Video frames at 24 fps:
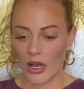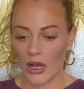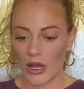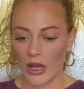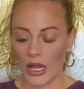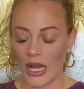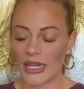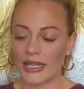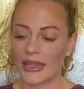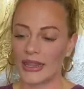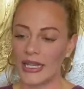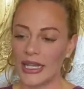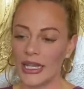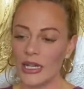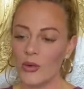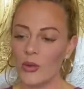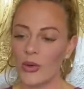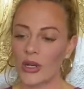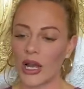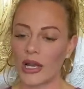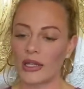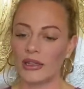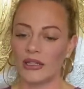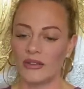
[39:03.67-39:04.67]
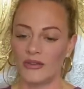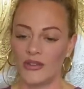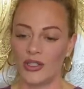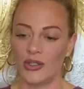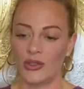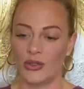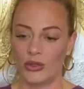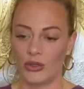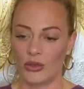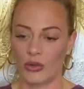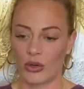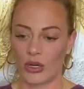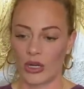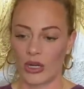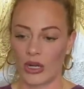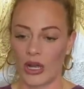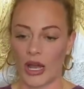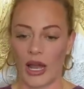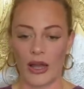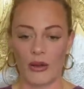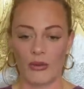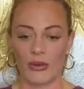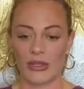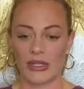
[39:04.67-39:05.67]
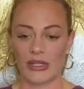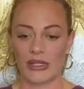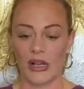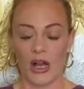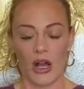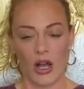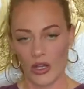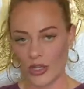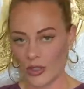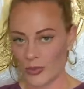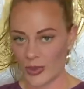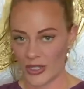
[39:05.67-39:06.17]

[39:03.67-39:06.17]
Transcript: I think when I lived in New York, I was one hundred